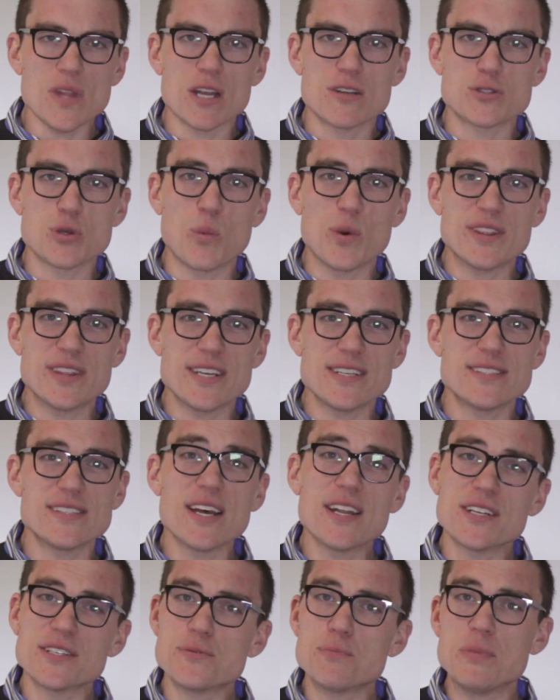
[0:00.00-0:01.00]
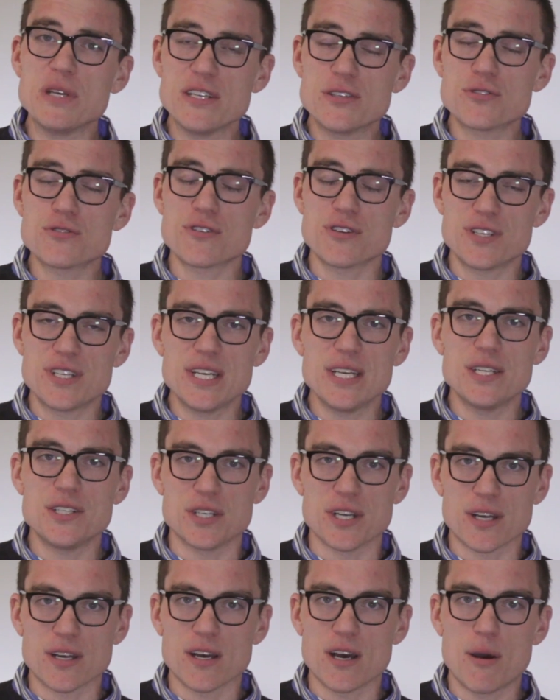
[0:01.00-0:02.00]
So what they said is be
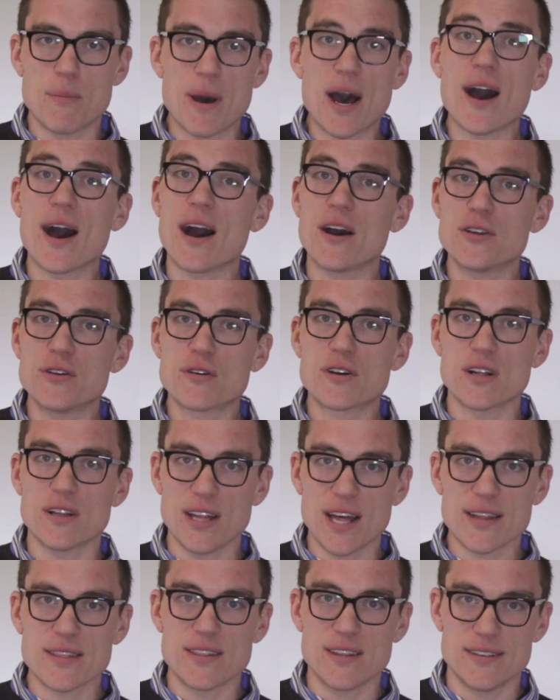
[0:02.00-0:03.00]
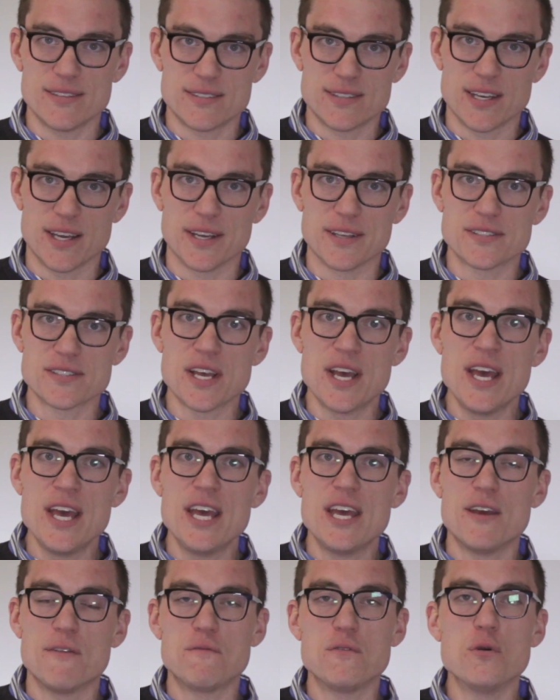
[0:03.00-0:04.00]
strategic about how you collect these things.
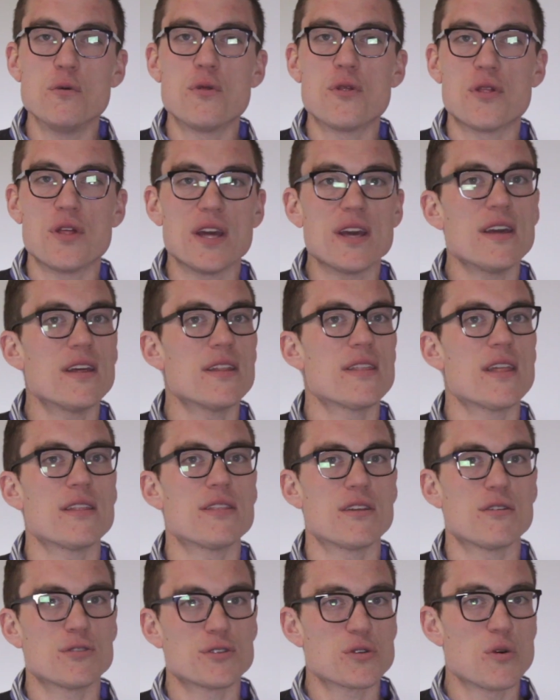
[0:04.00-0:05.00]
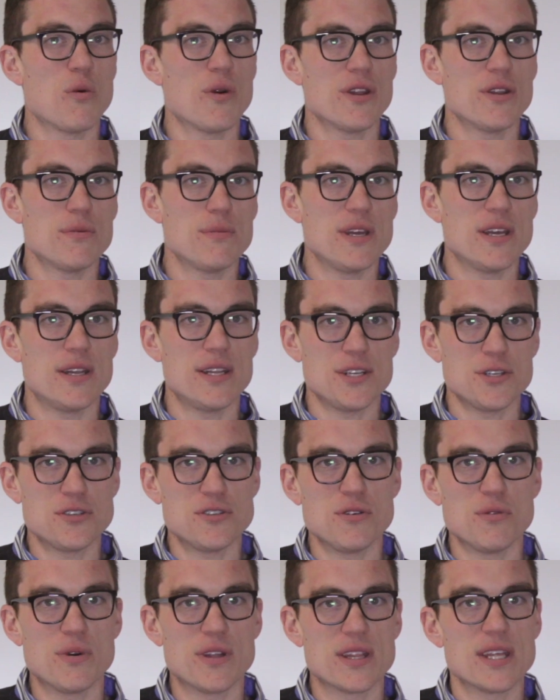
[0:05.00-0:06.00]
If you think that there's going to be an
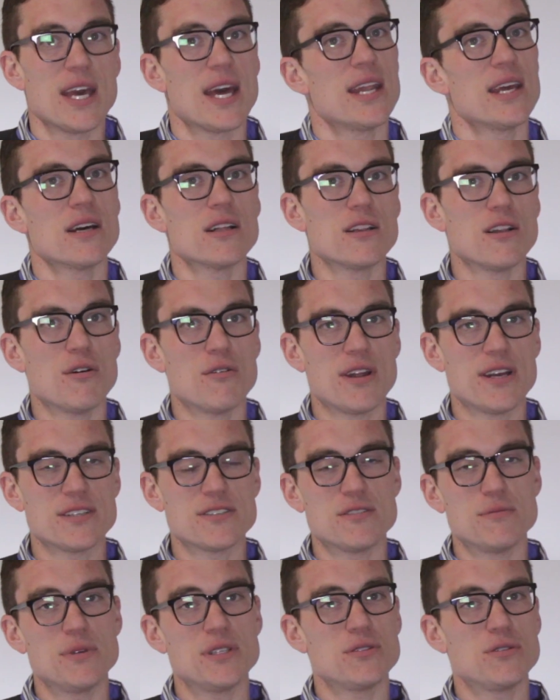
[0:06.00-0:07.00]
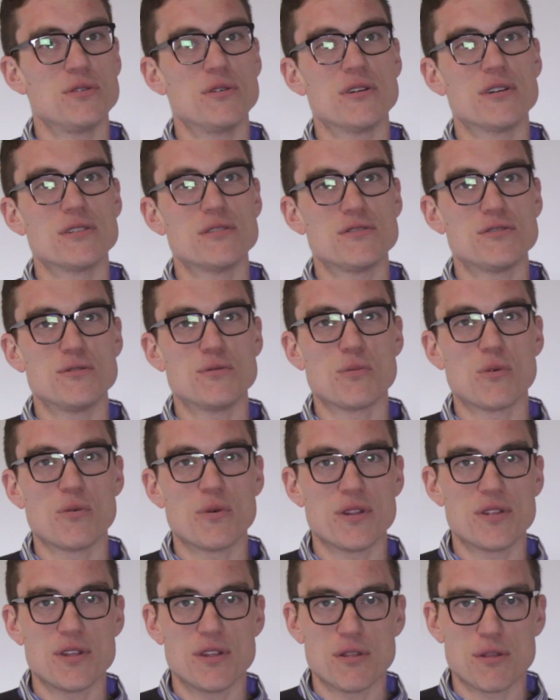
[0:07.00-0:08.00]
issue with getting a loan estimate to a consumer
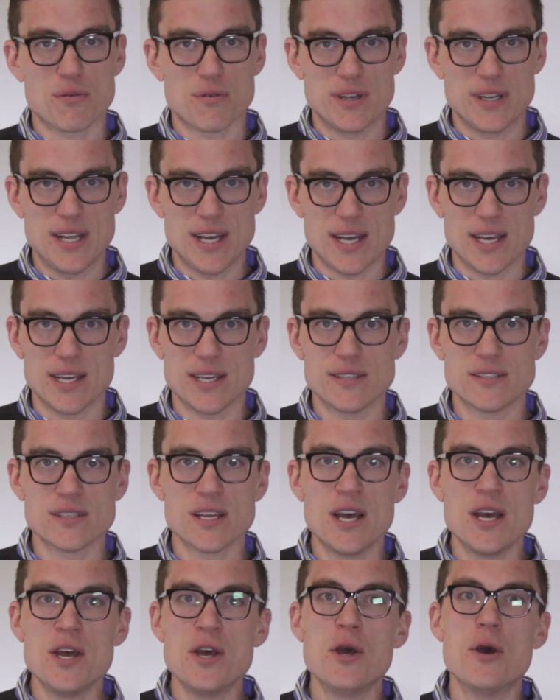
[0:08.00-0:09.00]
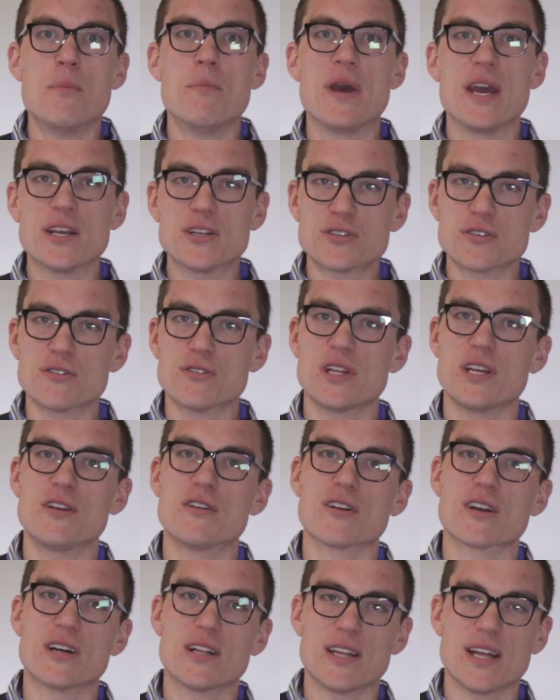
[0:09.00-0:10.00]
within 3 days, make sure that
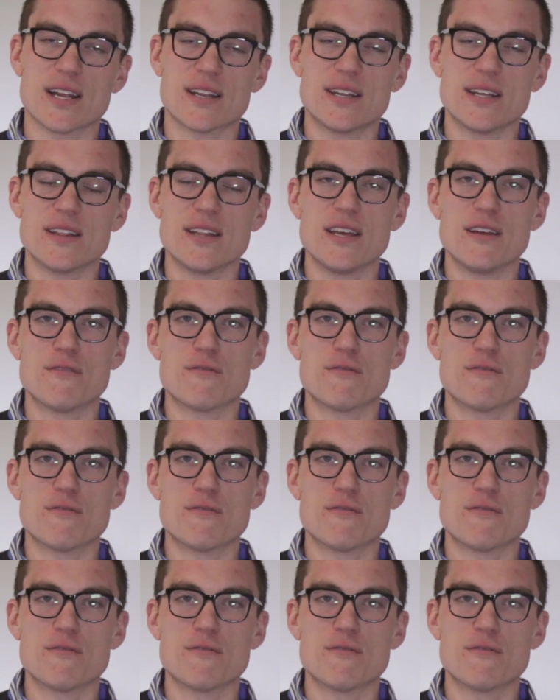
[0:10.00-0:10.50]
you're collecting the